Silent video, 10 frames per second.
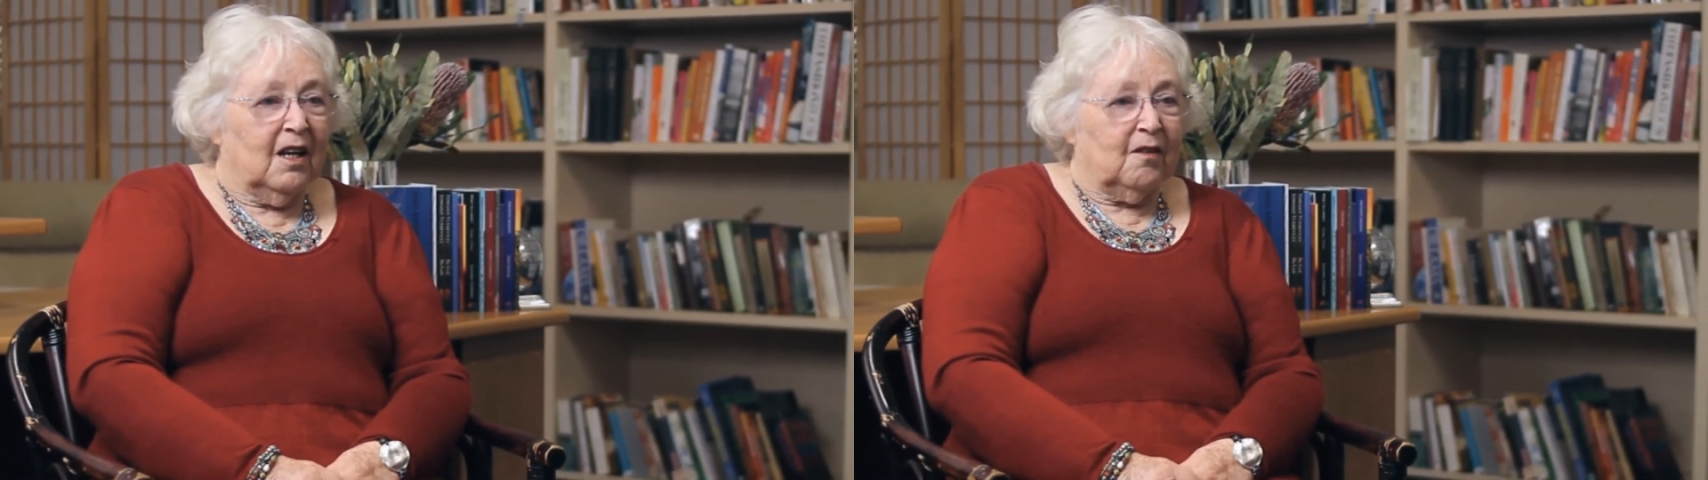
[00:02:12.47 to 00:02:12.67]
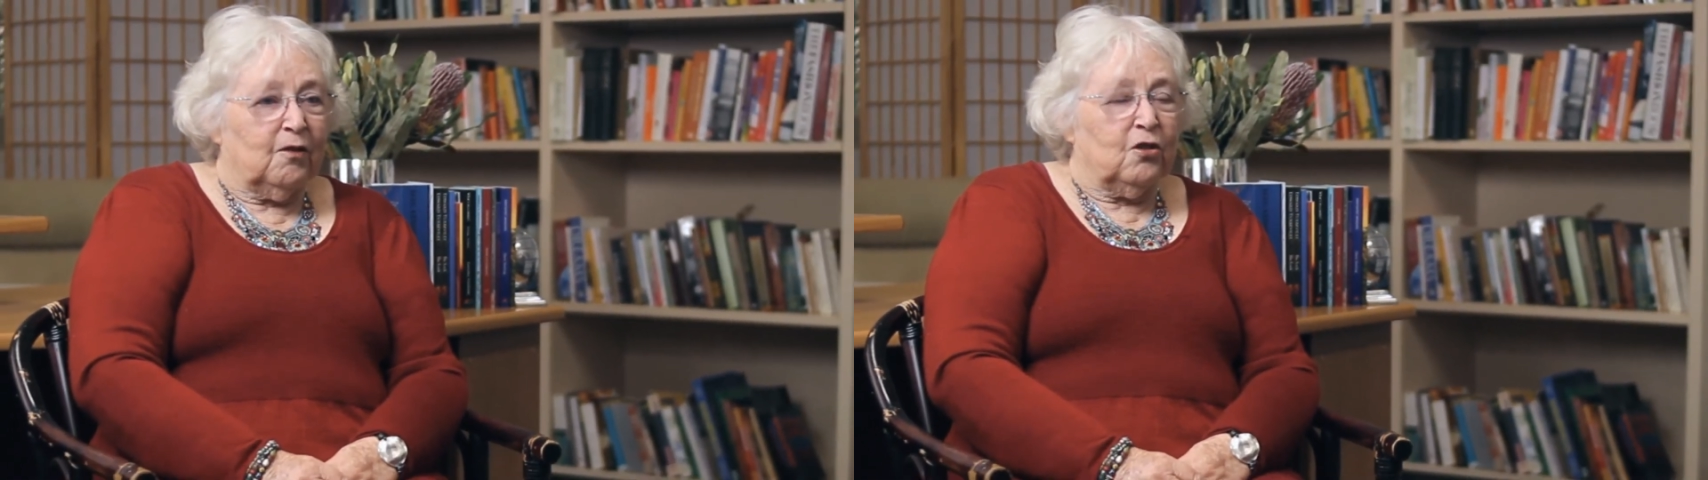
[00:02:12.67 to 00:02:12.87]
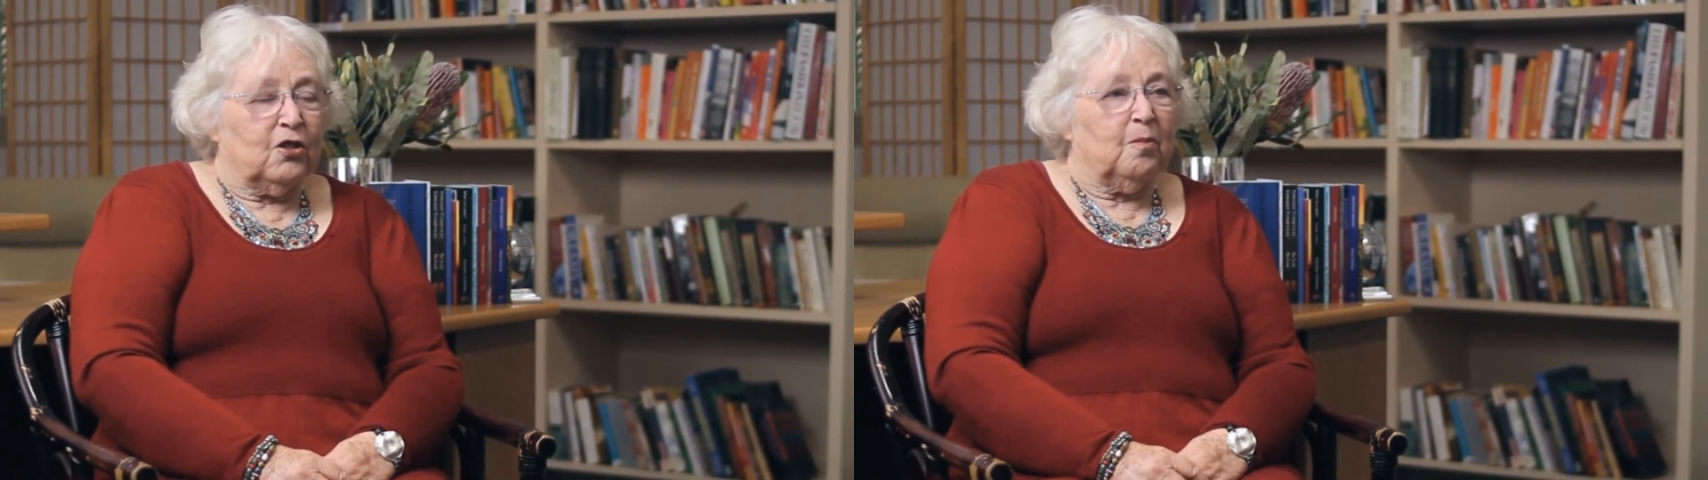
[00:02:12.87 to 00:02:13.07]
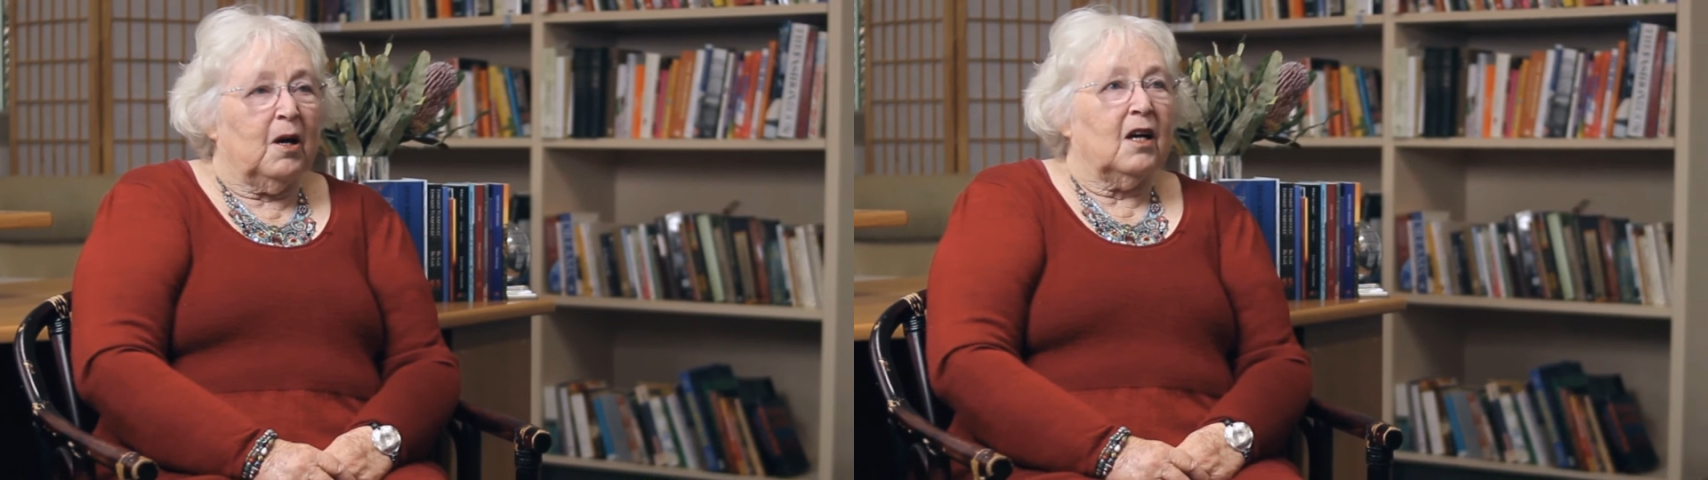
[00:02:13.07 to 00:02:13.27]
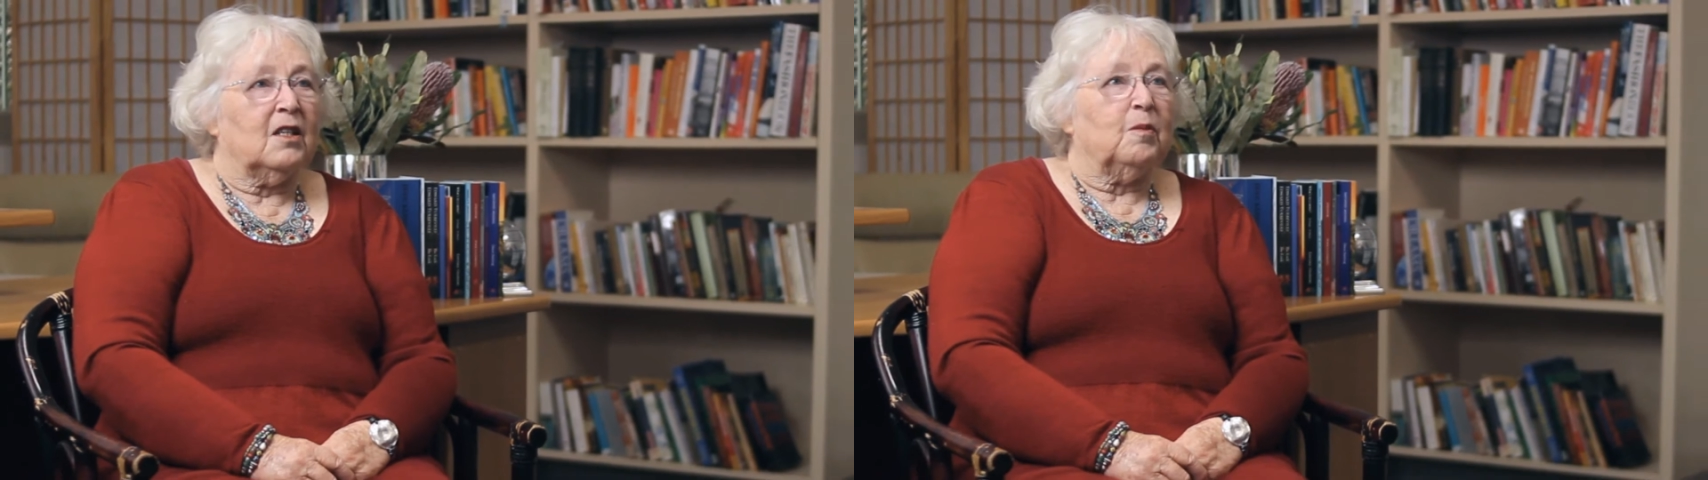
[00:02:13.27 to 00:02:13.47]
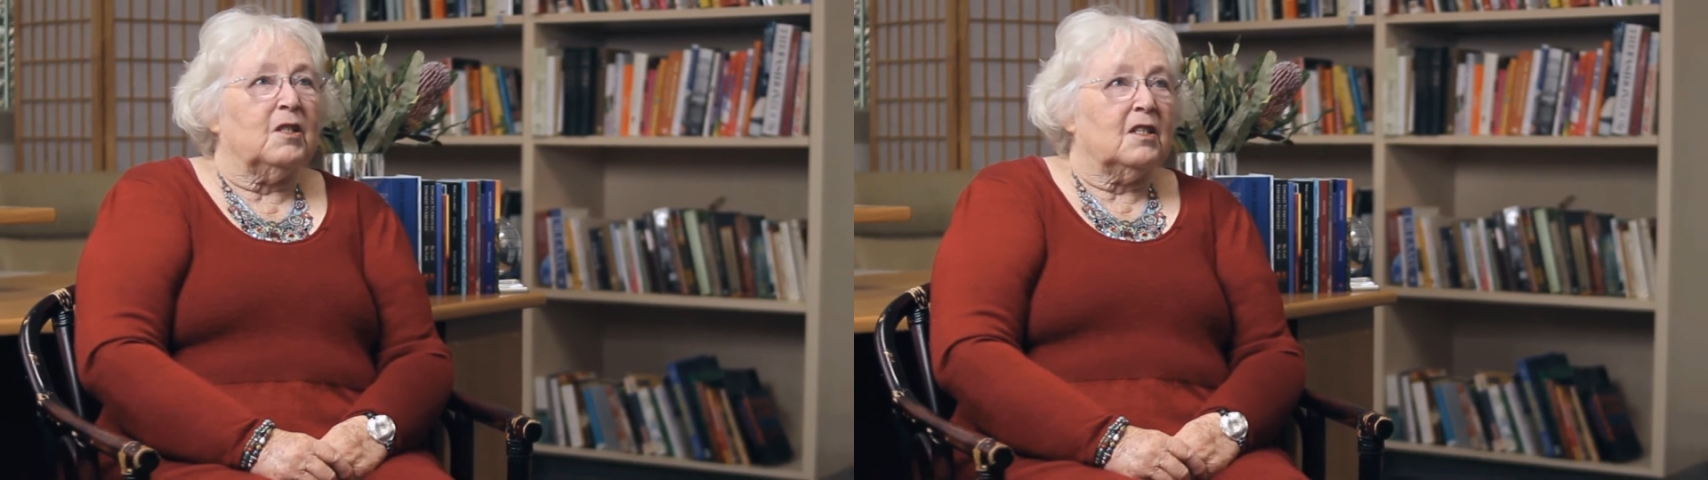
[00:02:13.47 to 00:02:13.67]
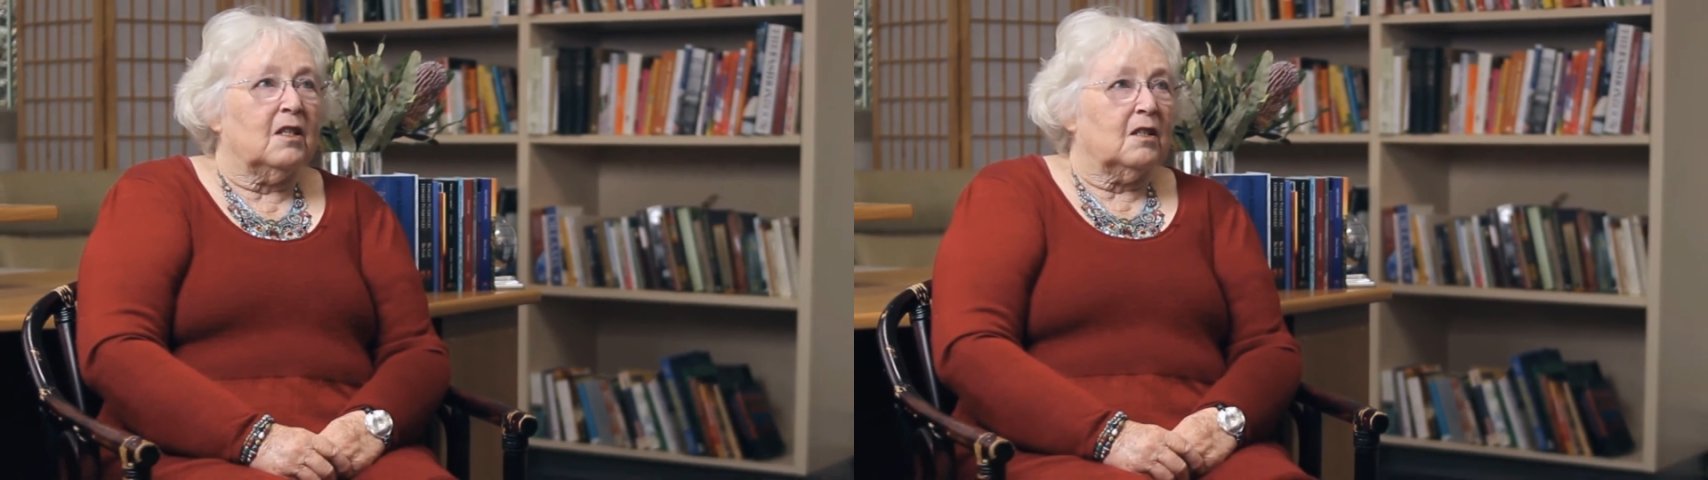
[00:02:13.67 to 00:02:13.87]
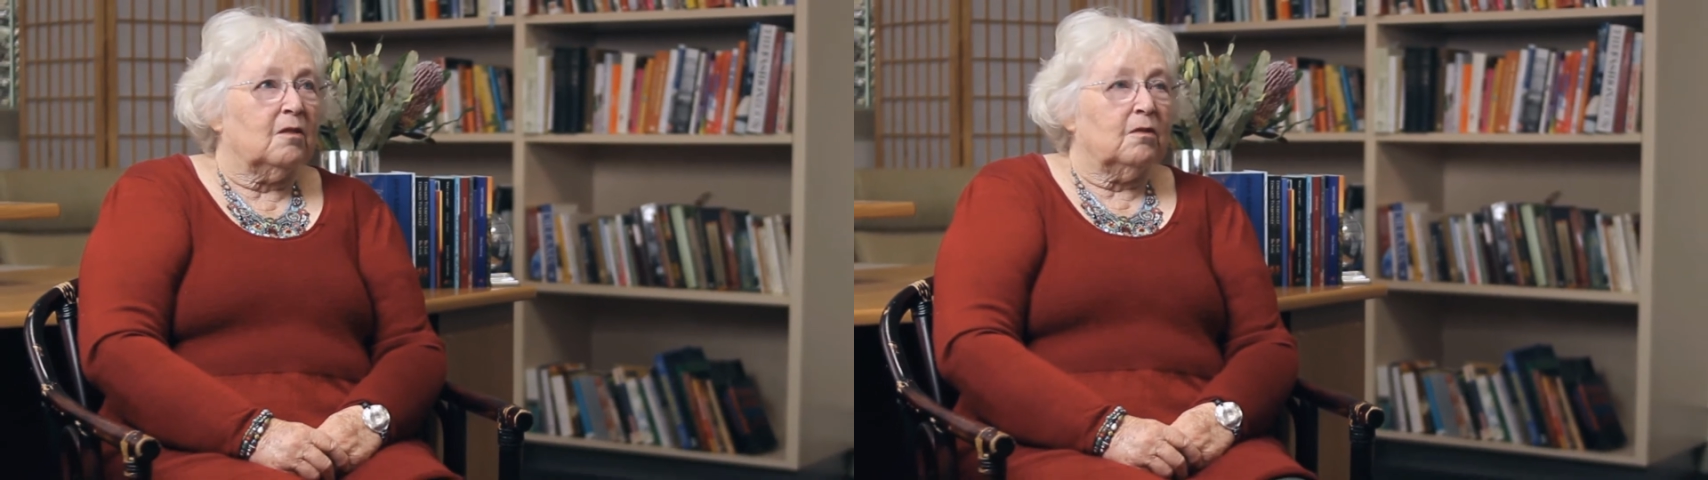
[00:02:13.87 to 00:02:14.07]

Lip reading: And of course my husband says,